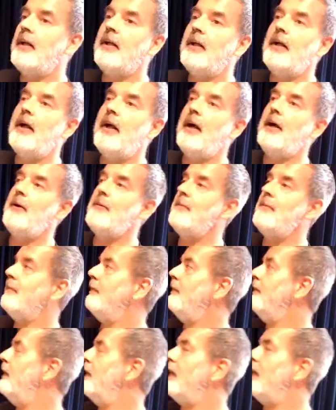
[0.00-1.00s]

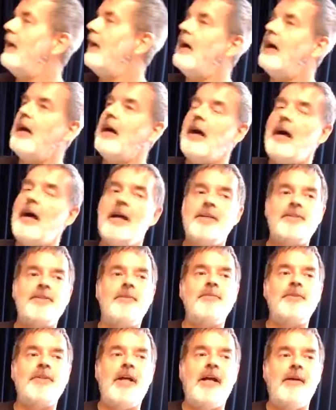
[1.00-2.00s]
I
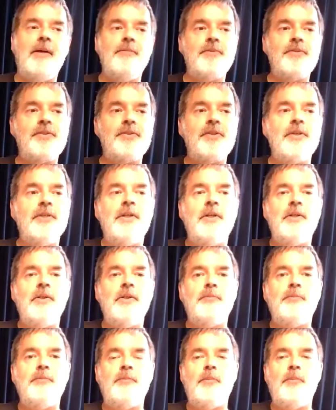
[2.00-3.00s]
sometimes,
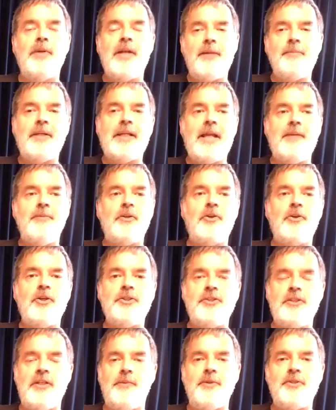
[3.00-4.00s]
when I became a
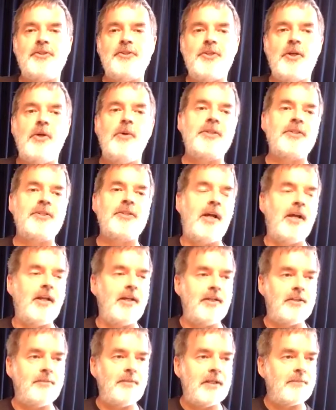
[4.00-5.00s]
Christian, I was so
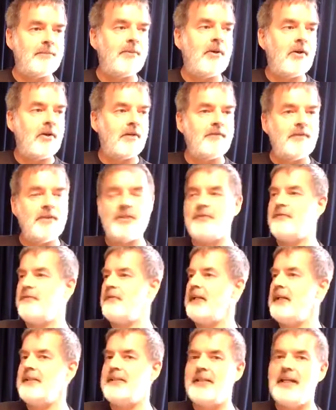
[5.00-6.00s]
excited to be a part of this
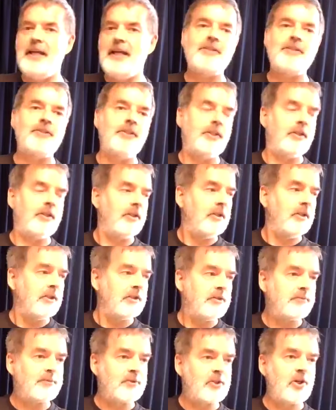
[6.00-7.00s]
fantastic
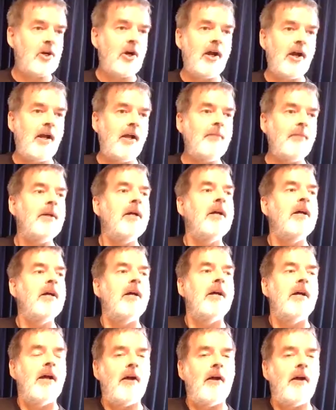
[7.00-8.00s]
tribe
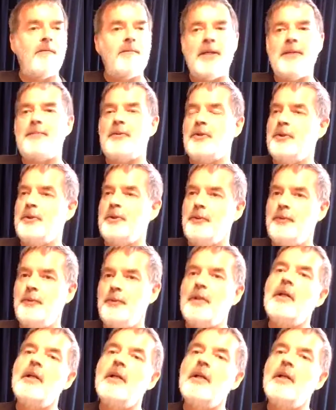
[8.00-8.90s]
of people who